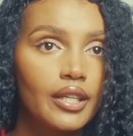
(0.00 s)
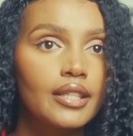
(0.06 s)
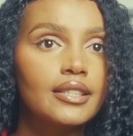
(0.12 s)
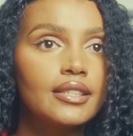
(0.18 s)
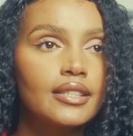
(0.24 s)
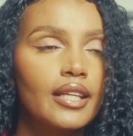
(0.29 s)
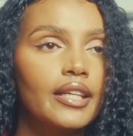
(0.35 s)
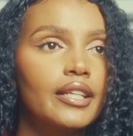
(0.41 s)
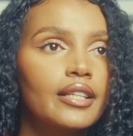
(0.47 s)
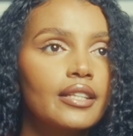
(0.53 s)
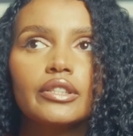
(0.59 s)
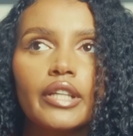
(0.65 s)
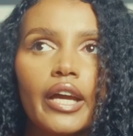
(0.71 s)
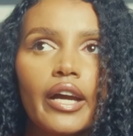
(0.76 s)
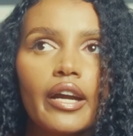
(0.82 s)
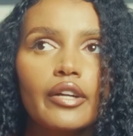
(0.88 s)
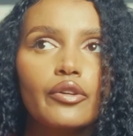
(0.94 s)
It's like
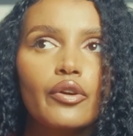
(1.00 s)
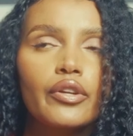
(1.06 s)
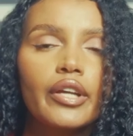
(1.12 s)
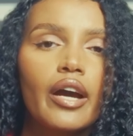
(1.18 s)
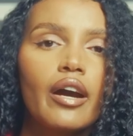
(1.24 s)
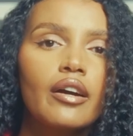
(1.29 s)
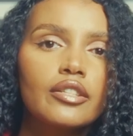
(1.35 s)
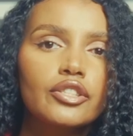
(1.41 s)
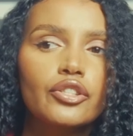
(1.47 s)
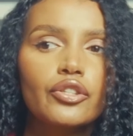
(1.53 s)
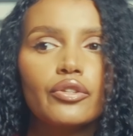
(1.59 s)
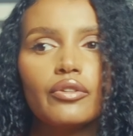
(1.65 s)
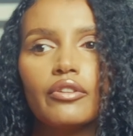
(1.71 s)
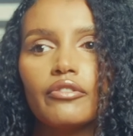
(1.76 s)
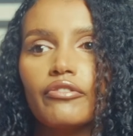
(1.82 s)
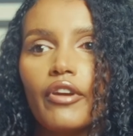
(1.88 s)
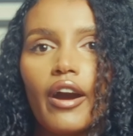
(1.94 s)
they are going to ask you
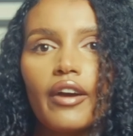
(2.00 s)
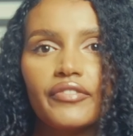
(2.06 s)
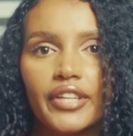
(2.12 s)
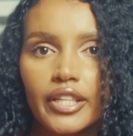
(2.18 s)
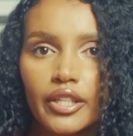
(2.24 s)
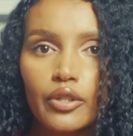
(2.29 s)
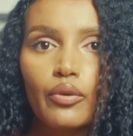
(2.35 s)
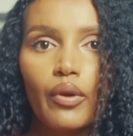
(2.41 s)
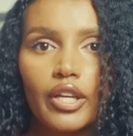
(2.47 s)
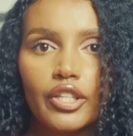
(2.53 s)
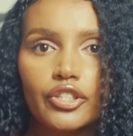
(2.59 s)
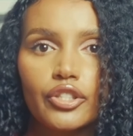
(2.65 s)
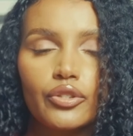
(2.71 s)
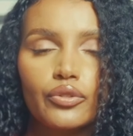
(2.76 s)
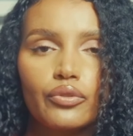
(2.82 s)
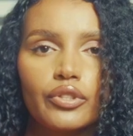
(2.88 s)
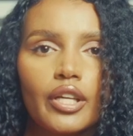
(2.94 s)
if you have any
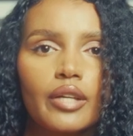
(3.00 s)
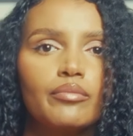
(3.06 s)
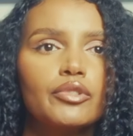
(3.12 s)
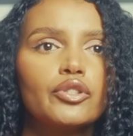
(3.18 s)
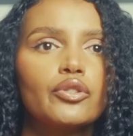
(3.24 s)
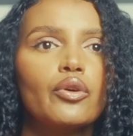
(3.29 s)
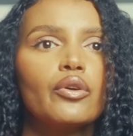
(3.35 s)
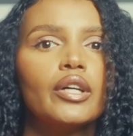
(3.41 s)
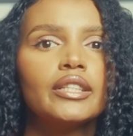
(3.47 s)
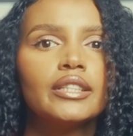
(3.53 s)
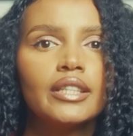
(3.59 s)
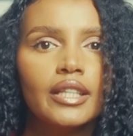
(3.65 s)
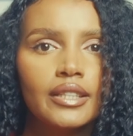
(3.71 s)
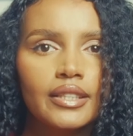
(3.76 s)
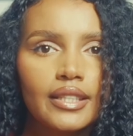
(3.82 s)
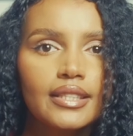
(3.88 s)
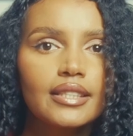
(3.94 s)
question to them. So
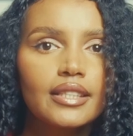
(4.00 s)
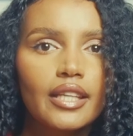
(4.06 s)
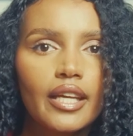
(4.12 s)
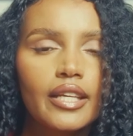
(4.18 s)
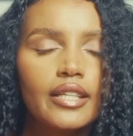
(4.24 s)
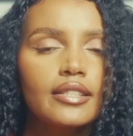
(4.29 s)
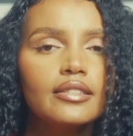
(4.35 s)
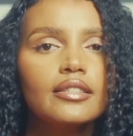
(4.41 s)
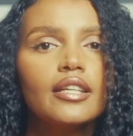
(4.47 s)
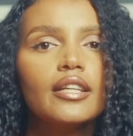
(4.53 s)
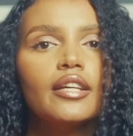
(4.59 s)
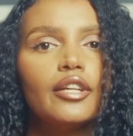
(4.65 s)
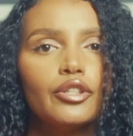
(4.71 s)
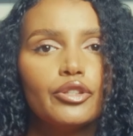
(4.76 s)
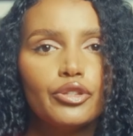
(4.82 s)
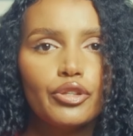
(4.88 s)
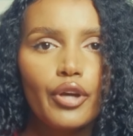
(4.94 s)
in this case,
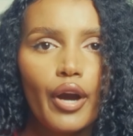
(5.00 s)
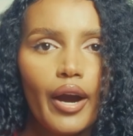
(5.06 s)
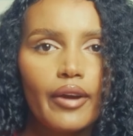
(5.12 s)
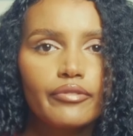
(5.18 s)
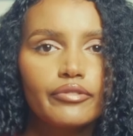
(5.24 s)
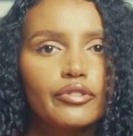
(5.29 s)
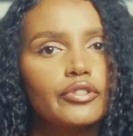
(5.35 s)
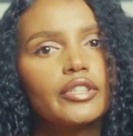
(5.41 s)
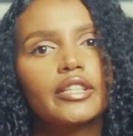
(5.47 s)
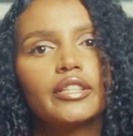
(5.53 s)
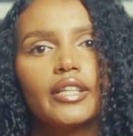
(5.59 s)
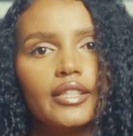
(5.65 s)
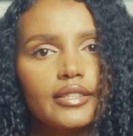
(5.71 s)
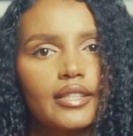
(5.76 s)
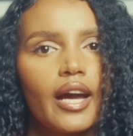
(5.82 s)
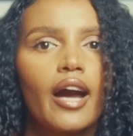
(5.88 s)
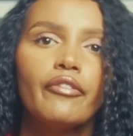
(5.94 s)
you have to say,
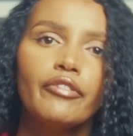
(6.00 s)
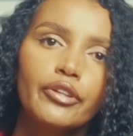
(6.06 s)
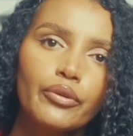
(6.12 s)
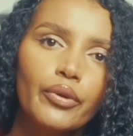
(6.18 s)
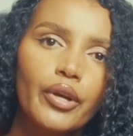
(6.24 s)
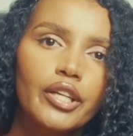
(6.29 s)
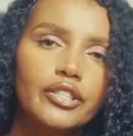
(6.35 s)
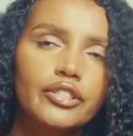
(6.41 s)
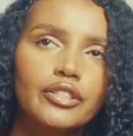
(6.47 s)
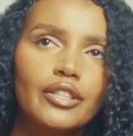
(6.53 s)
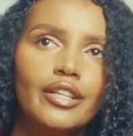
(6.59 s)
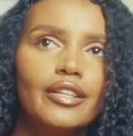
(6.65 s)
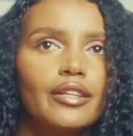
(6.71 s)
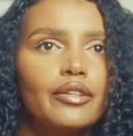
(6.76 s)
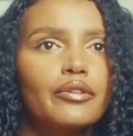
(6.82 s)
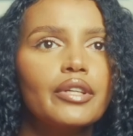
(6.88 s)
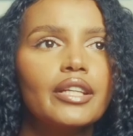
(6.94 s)
yes, I have a question,
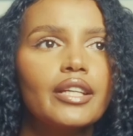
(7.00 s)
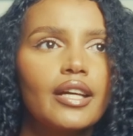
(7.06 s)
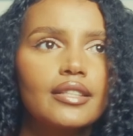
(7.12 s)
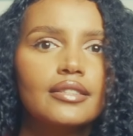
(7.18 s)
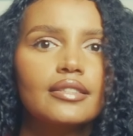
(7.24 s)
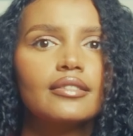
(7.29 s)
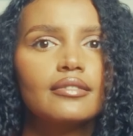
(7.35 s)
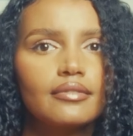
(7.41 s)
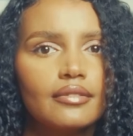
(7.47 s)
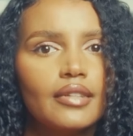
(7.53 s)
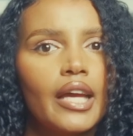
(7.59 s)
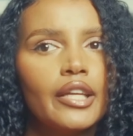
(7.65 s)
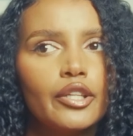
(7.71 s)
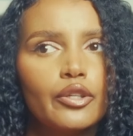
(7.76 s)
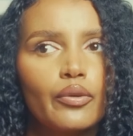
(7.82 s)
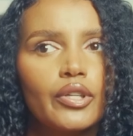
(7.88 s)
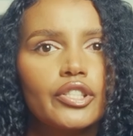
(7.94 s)
and you can ask
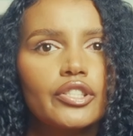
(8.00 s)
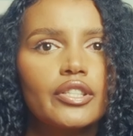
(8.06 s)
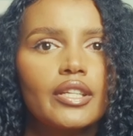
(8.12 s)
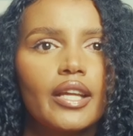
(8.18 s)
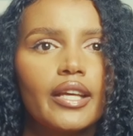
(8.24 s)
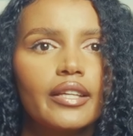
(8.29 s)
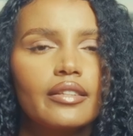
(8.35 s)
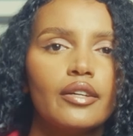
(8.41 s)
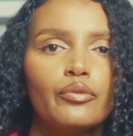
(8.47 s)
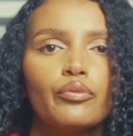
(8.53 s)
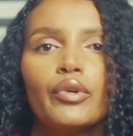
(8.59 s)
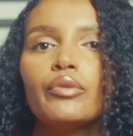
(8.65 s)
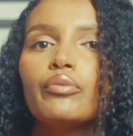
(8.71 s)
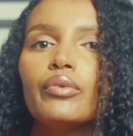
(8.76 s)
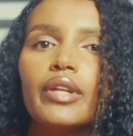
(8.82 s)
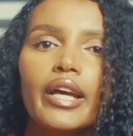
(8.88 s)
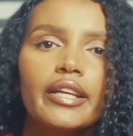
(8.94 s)
any question like,
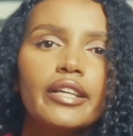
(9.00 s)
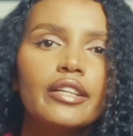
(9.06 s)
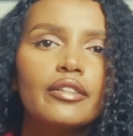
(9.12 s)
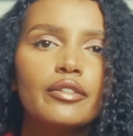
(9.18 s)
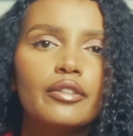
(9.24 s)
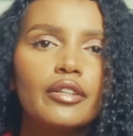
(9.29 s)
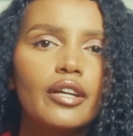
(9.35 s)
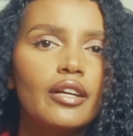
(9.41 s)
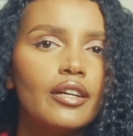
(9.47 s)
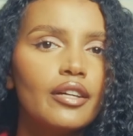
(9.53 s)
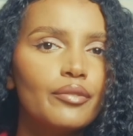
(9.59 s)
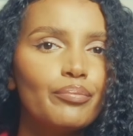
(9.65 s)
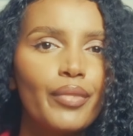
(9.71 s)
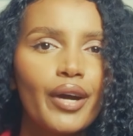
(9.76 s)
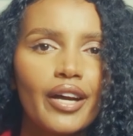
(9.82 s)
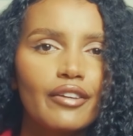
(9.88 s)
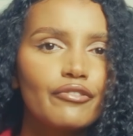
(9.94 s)
when will I hear
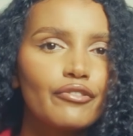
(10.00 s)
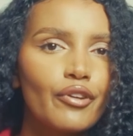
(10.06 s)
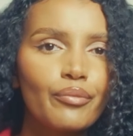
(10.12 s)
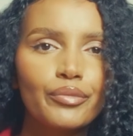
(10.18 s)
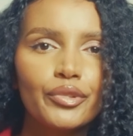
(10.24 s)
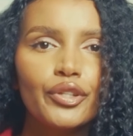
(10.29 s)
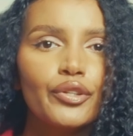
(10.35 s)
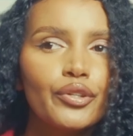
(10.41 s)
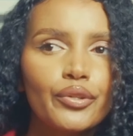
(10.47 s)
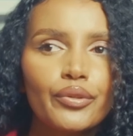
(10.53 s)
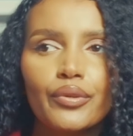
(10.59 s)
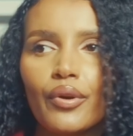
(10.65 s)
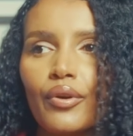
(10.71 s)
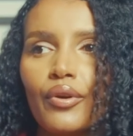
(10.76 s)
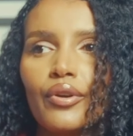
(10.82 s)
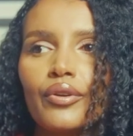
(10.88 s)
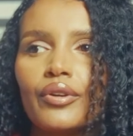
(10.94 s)
back from you,
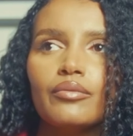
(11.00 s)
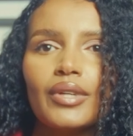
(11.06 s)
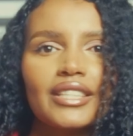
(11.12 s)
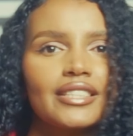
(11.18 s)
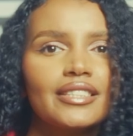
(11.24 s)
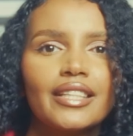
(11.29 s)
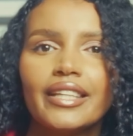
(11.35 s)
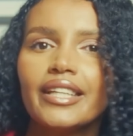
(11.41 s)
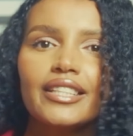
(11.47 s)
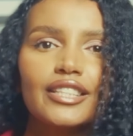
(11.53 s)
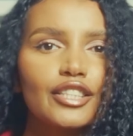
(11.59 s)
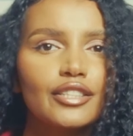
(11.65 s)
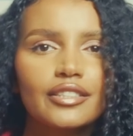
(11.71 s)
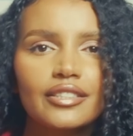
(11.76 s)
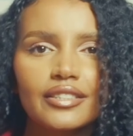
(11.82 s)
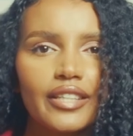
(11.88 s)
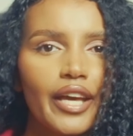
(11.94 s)
or what's the
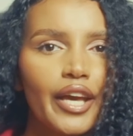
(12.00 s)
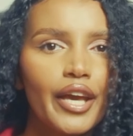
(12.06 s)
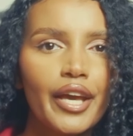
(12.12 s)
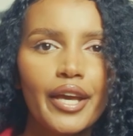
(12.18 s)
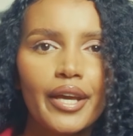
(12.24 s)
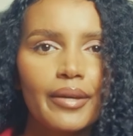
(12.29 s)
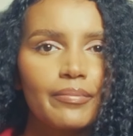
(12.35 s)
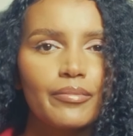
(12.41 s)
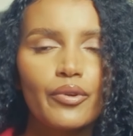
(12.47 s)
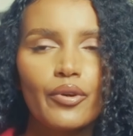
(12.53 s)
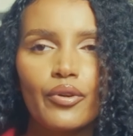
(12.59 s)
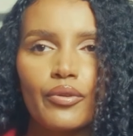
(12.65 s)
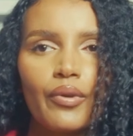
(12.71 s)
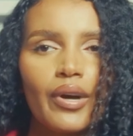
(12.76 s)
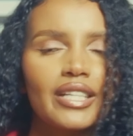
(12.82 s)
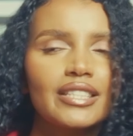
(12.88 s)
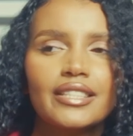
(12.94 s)
next step, or
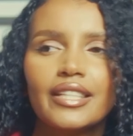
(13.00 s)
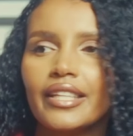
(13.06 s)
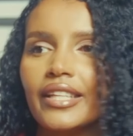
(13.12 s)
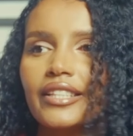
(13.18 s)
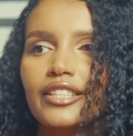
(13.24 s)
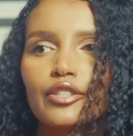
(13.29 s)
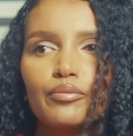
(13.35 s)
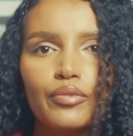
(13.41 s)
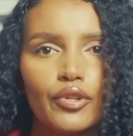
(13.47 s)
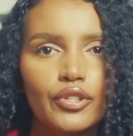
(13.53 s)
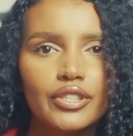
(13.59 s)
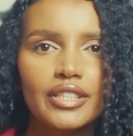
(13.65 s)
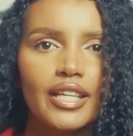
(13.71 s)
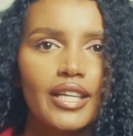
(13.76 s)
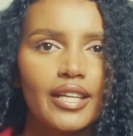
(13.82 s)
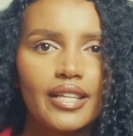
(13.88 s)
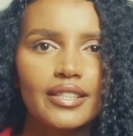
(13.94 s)
what's the next
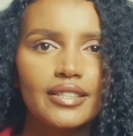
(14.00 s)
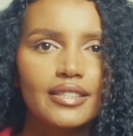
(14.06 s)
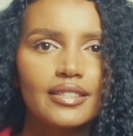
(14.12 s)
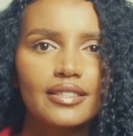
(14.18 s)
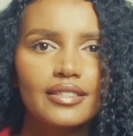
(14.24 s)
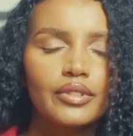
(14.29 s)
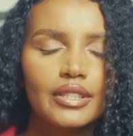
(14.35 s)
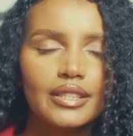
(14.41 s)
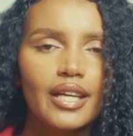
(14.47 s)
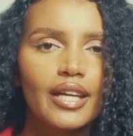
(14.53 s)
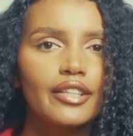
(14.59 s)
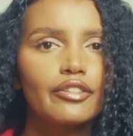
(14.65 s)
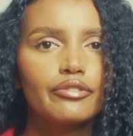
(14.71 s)
process, this kind